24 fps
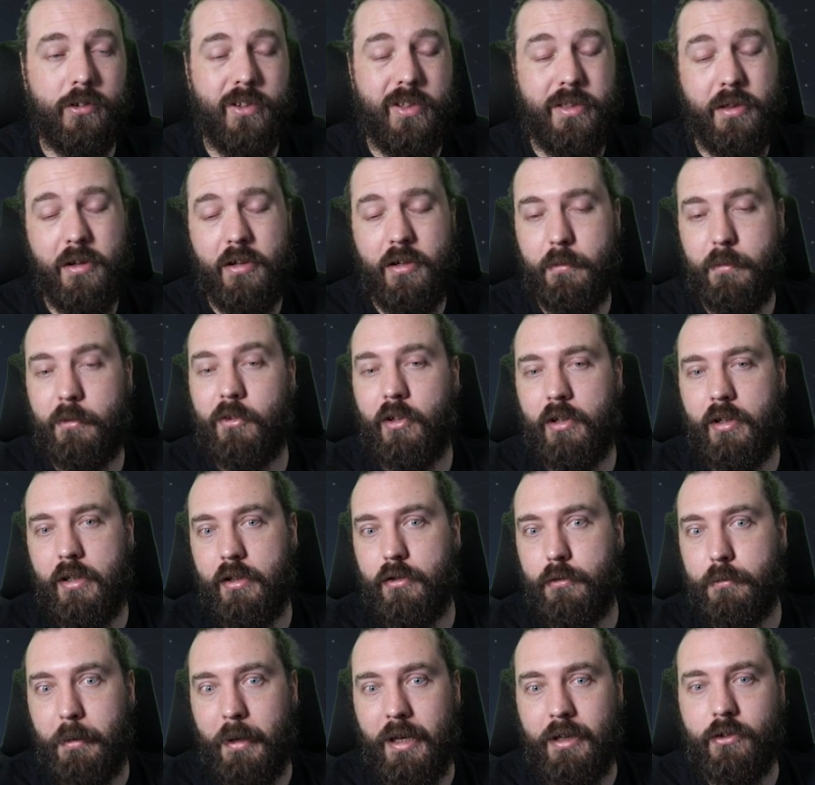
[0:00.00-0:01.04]
30%
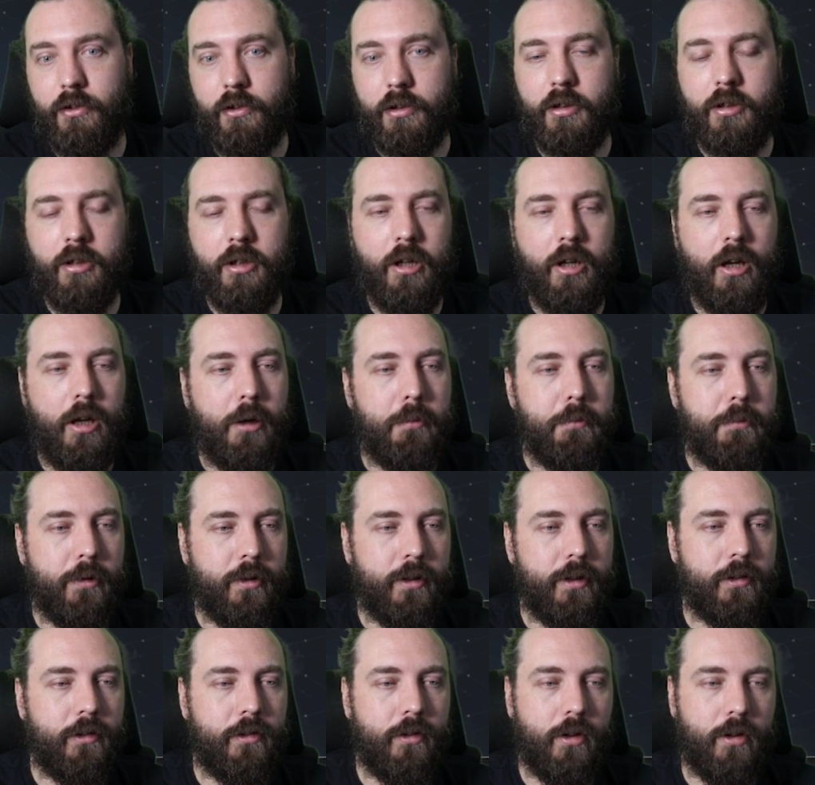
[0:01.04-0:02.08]
is better,
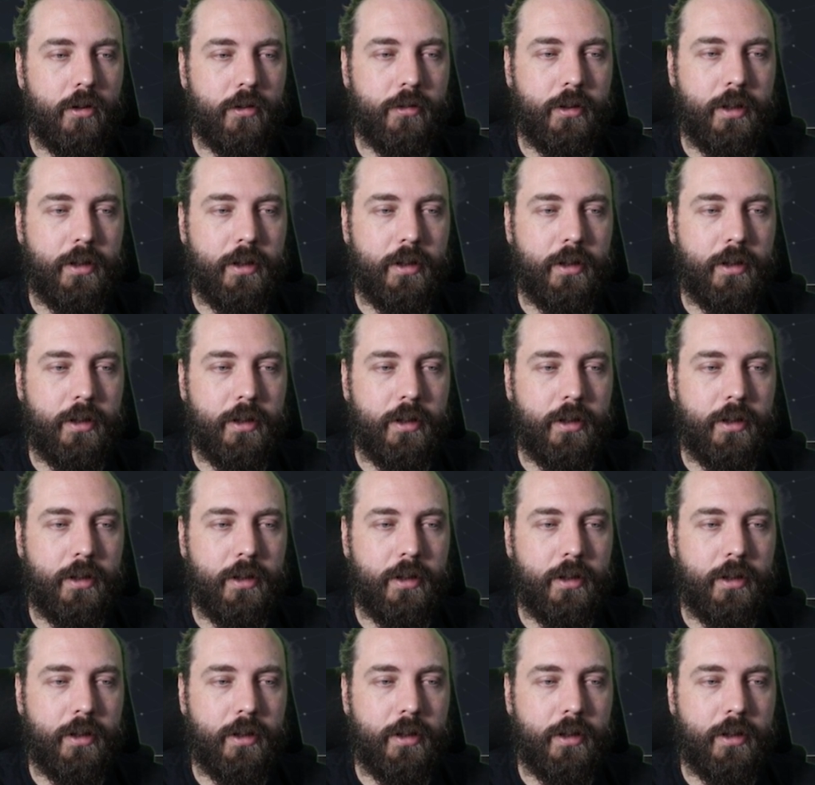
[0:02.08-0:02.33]
but it's not